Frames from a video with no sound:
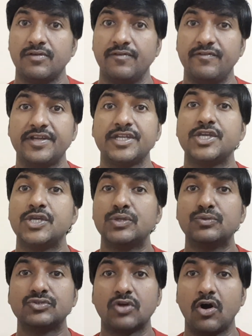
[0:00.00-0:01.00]
very
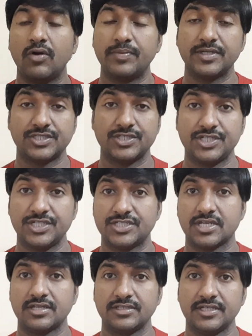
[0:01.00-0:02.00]
huge opportunities
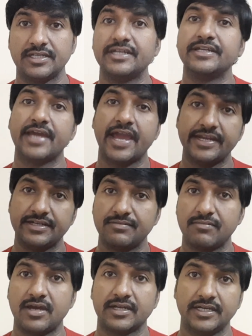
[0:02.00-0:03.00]
are in IT
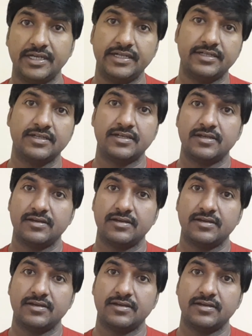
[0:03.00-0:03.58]
market